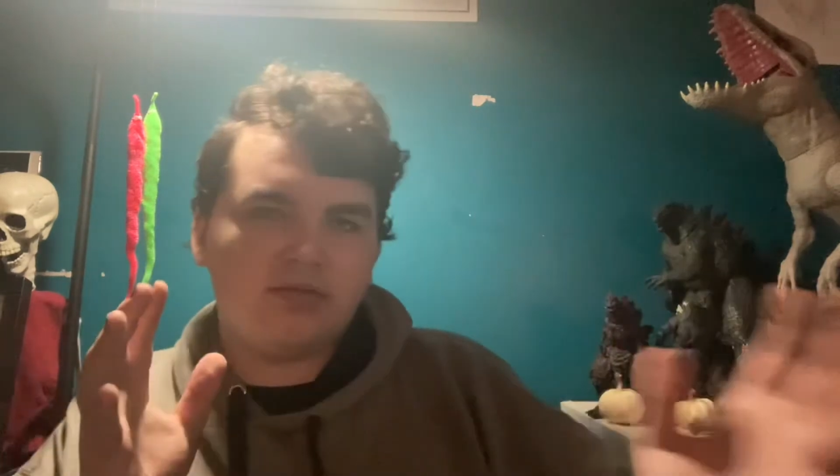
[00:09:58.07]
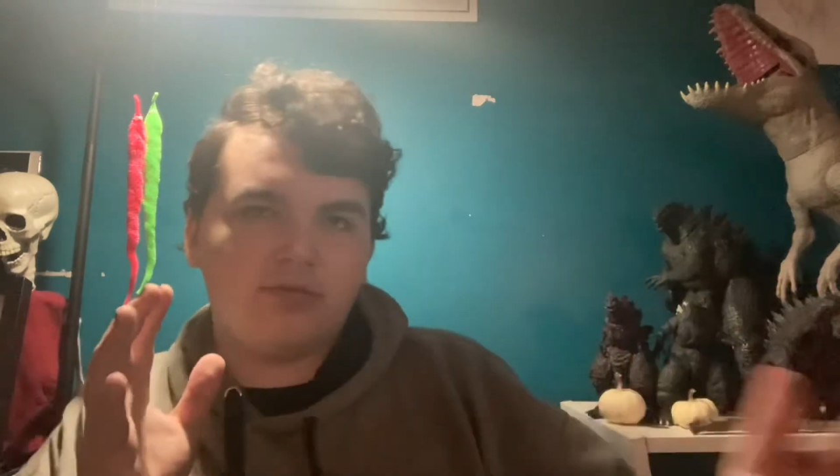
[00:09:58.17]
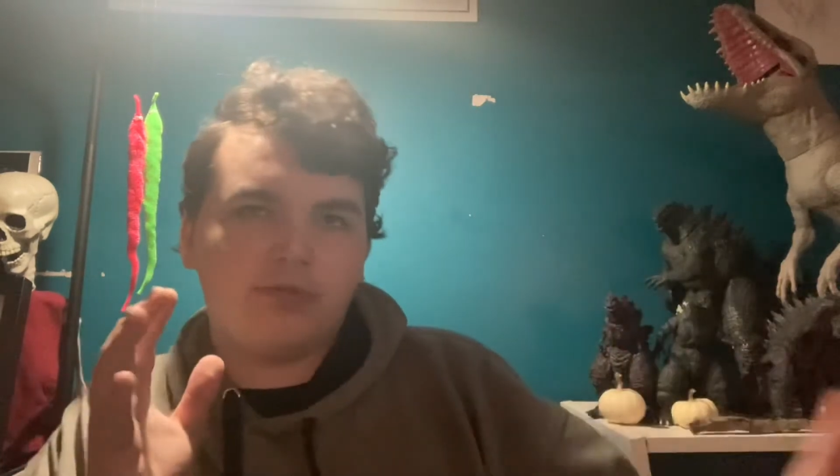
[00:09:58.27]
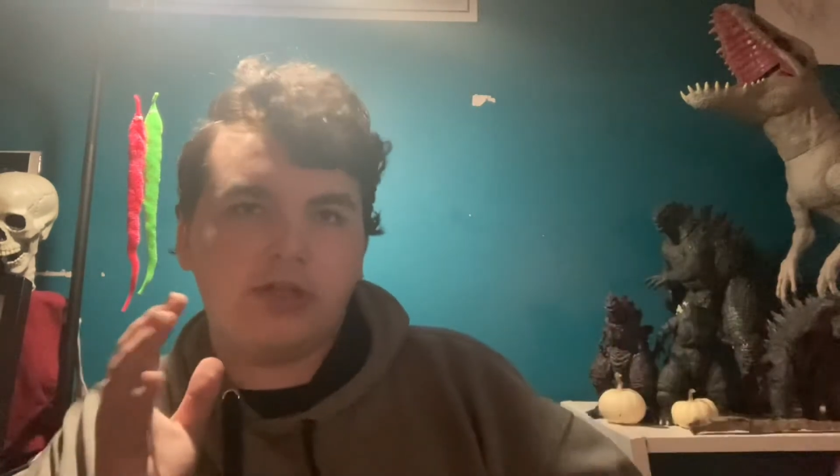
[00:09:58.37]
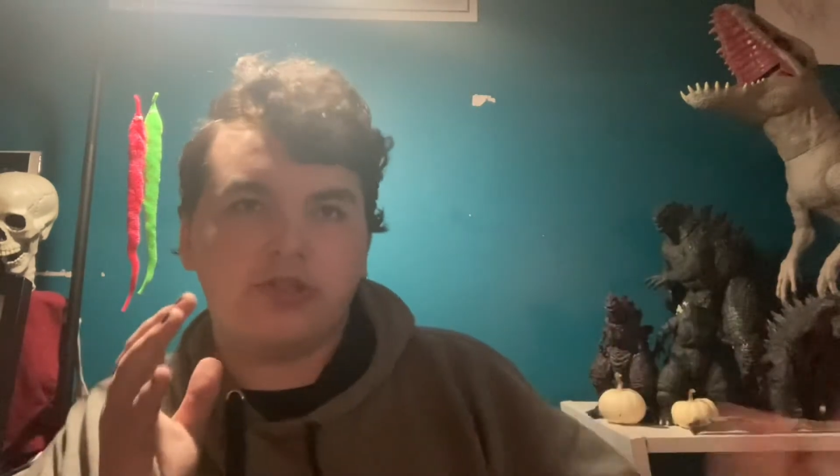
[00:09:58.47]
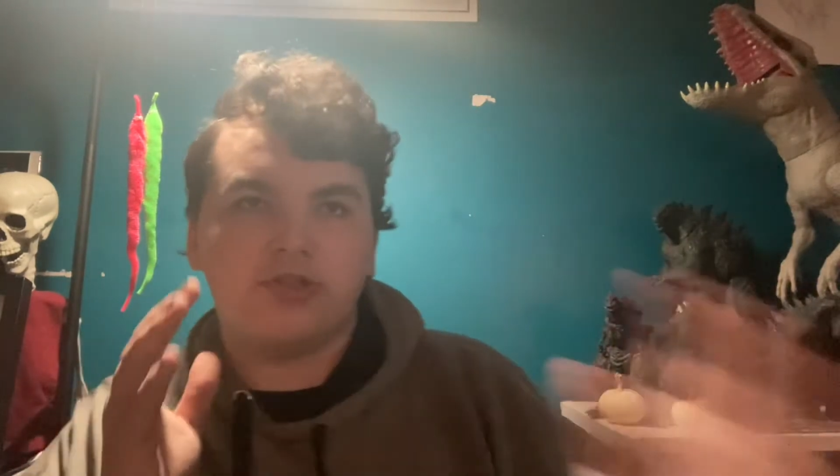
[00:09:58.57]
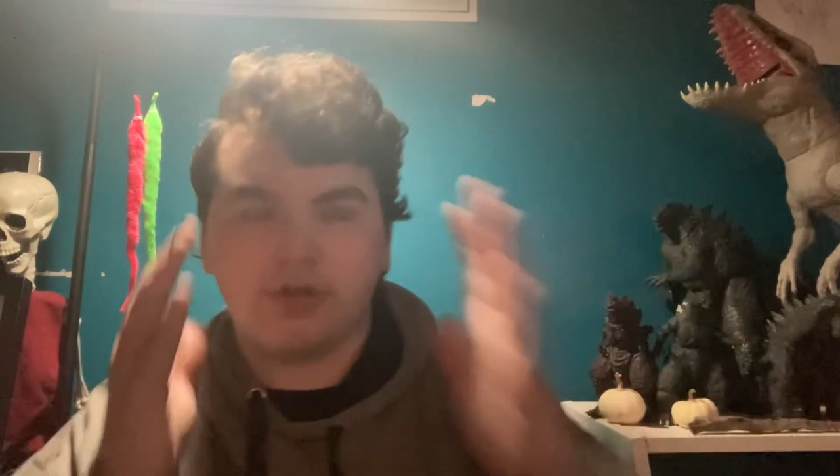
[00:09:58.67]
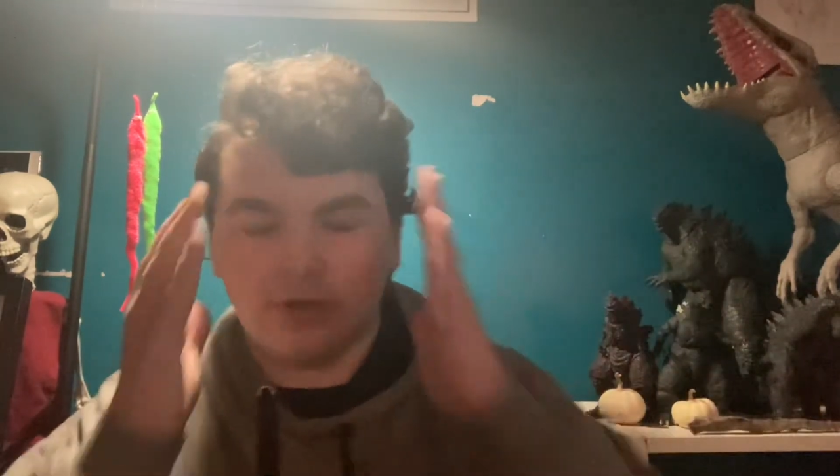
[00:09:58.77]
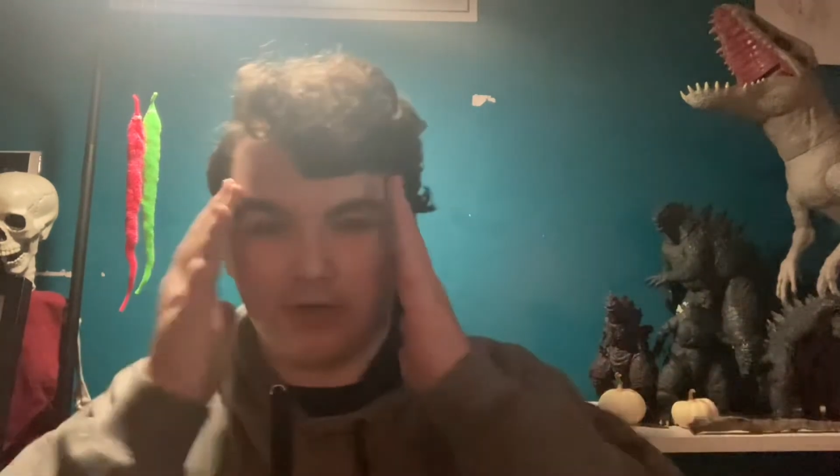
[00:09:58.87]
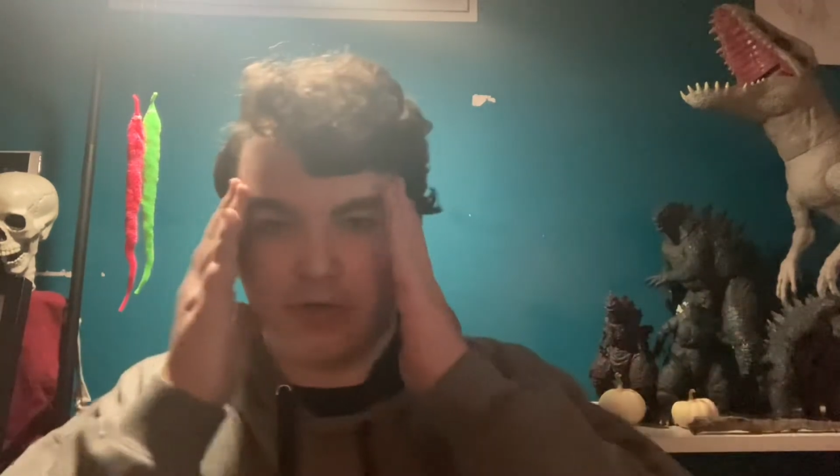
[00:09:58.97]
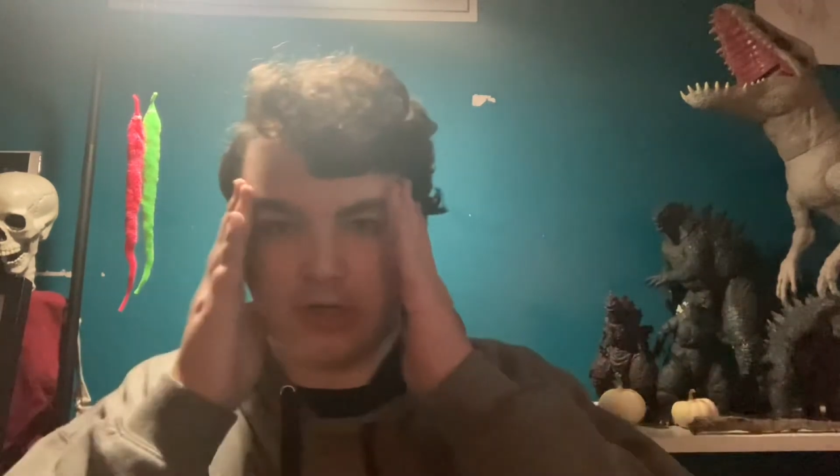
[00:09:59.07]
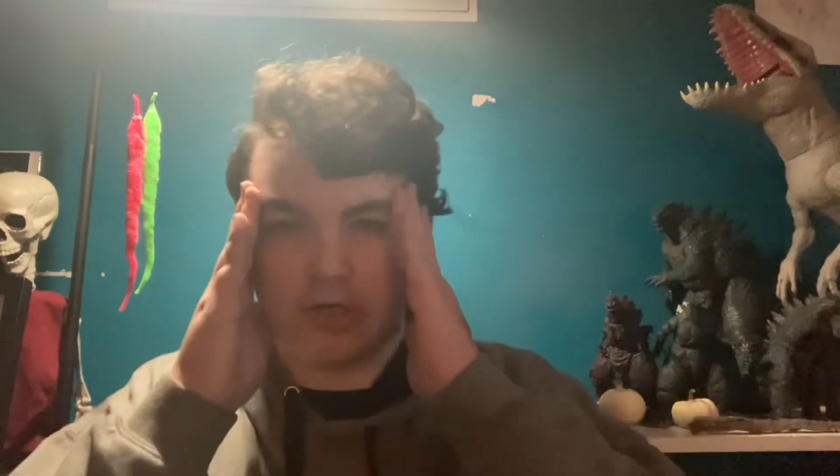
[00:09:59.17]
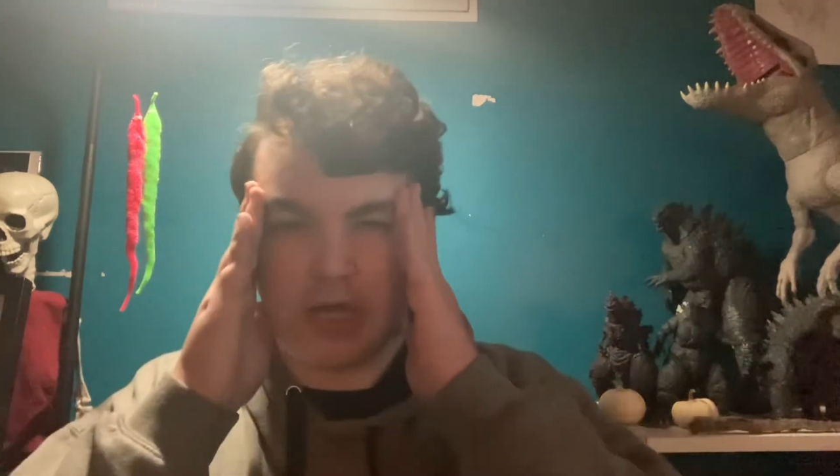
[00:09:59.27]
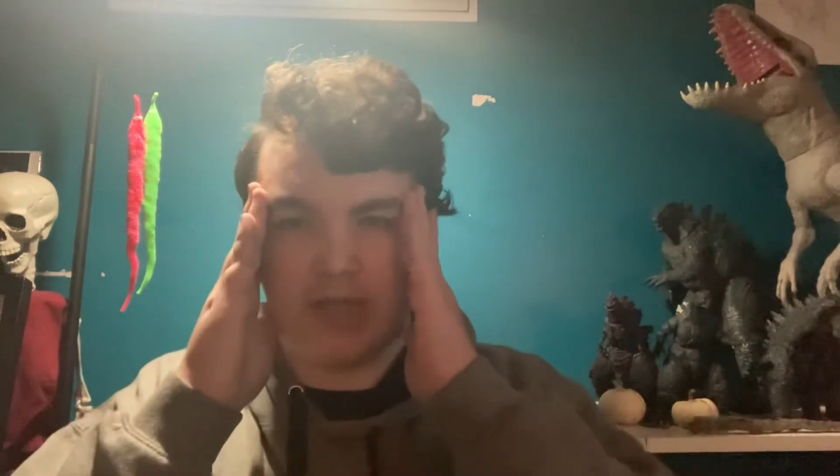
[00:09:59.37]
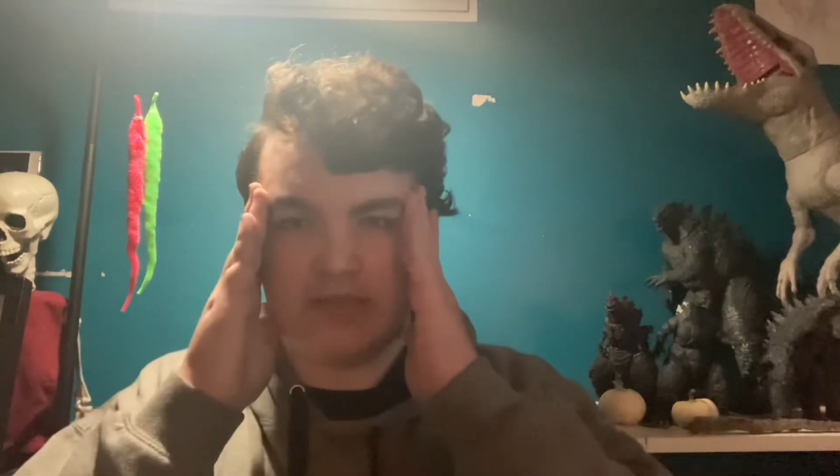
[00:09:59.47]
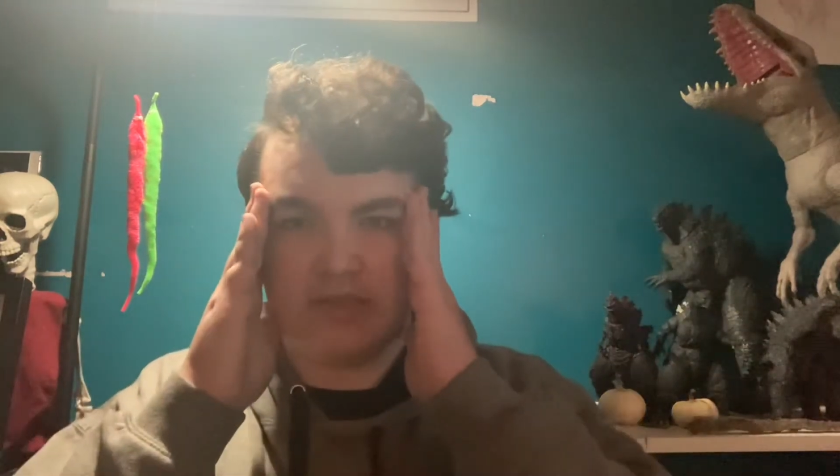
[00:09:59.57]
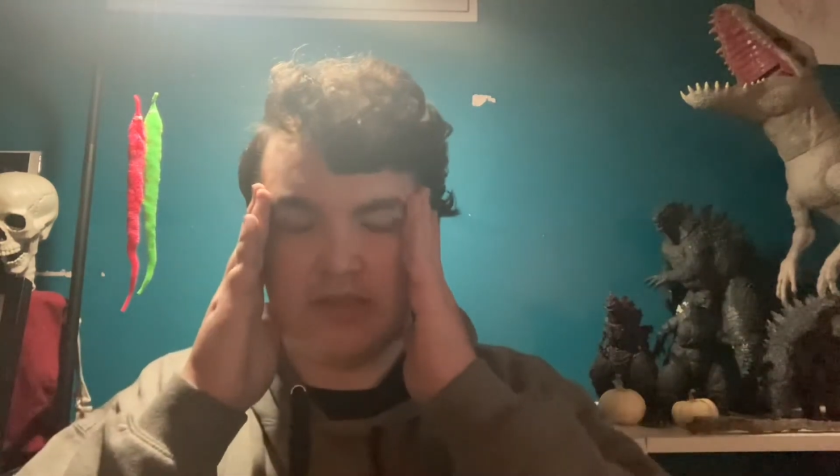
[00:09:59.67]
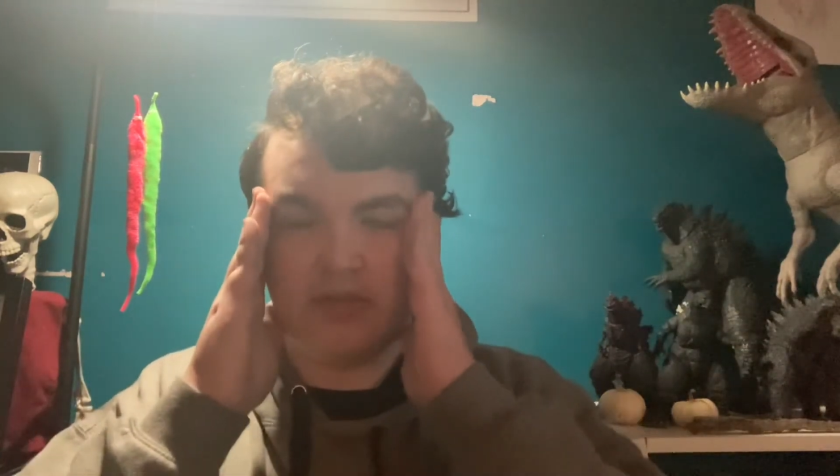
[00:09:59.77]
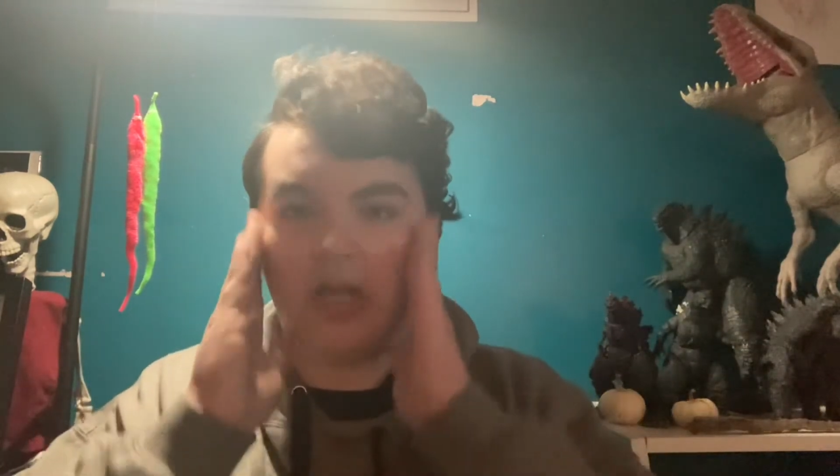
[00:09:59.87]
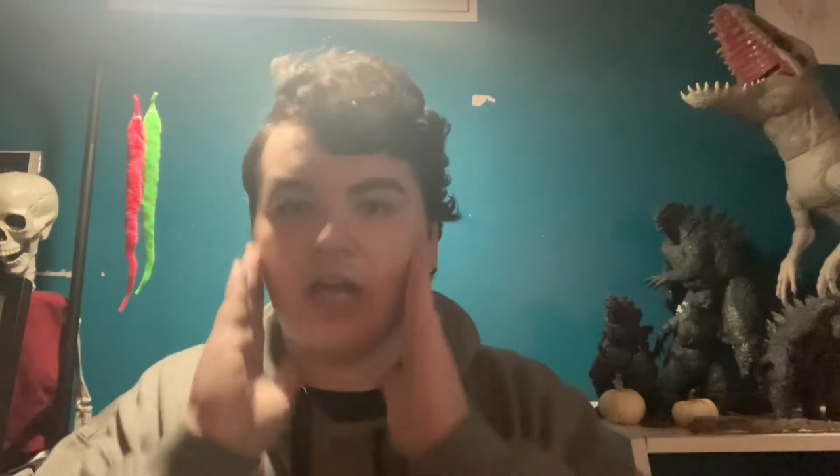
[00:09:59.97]
where sure her
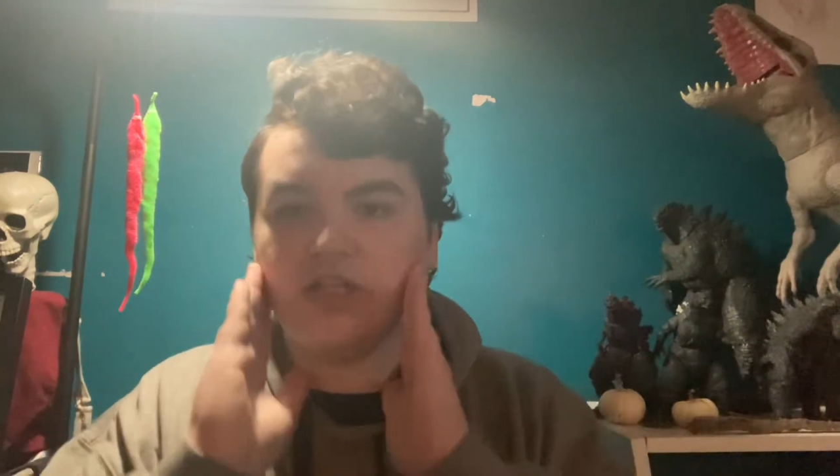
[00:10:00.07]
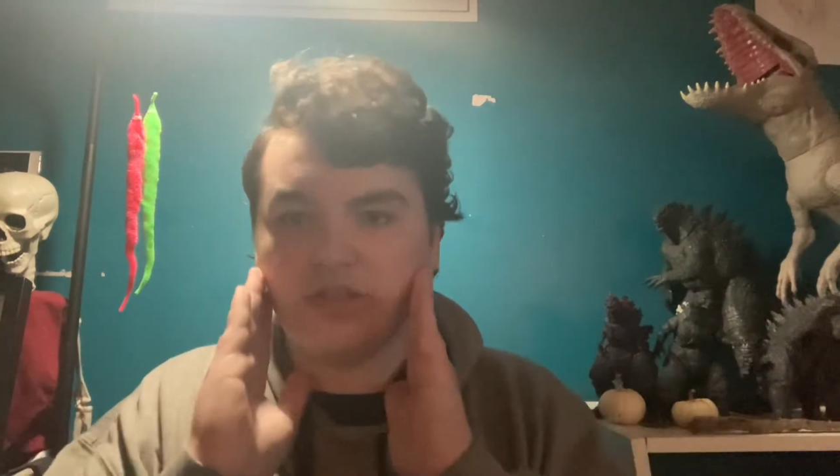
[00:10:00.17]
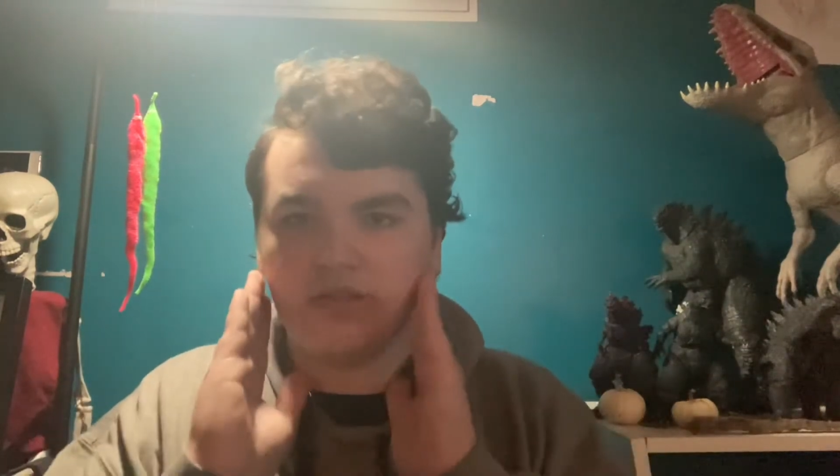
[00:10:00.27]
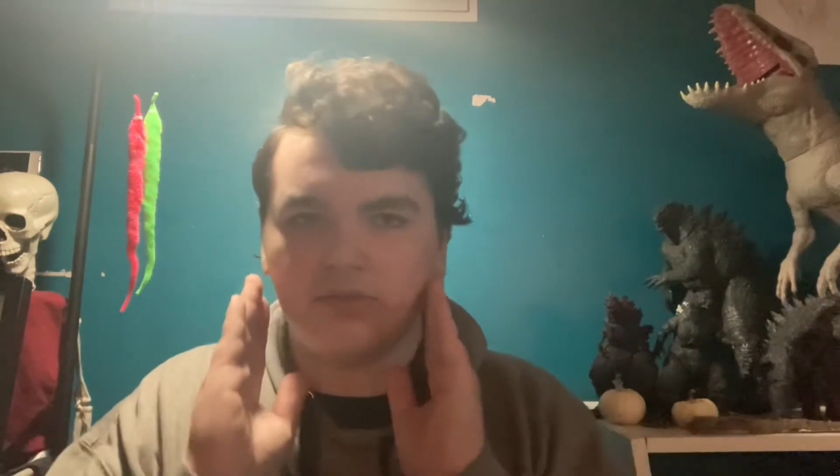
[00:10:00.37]
conscience